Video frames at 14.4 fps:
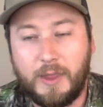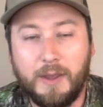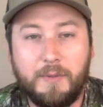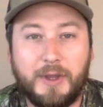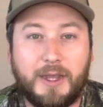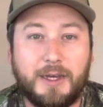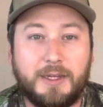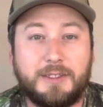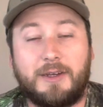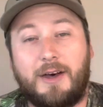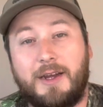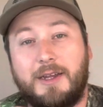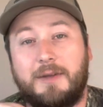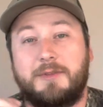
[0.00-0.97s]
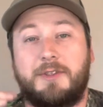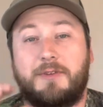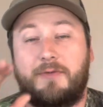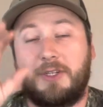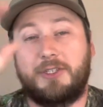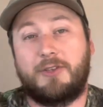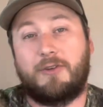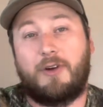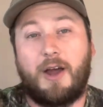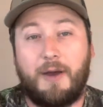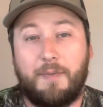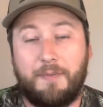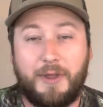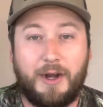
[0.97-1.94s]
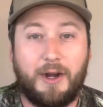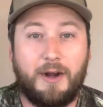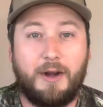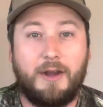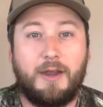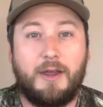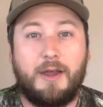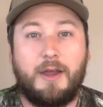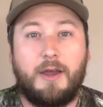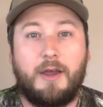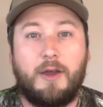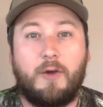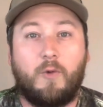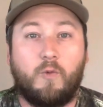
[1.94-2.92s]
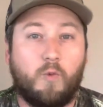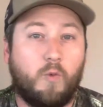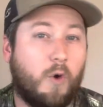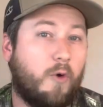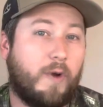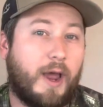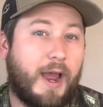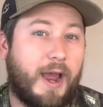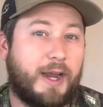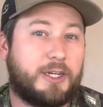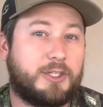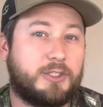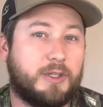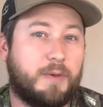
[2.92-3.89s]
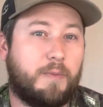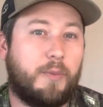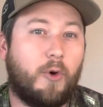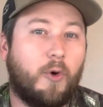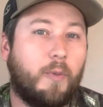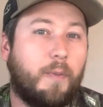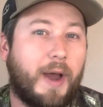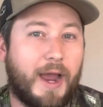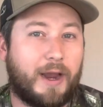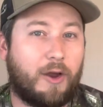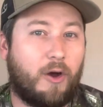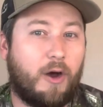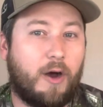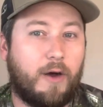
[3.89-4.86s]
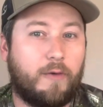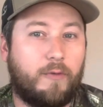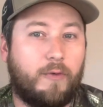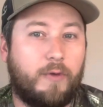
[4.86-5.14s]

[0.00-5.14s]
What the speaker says: because a lot of times the fish that are up there won't actually pull back off.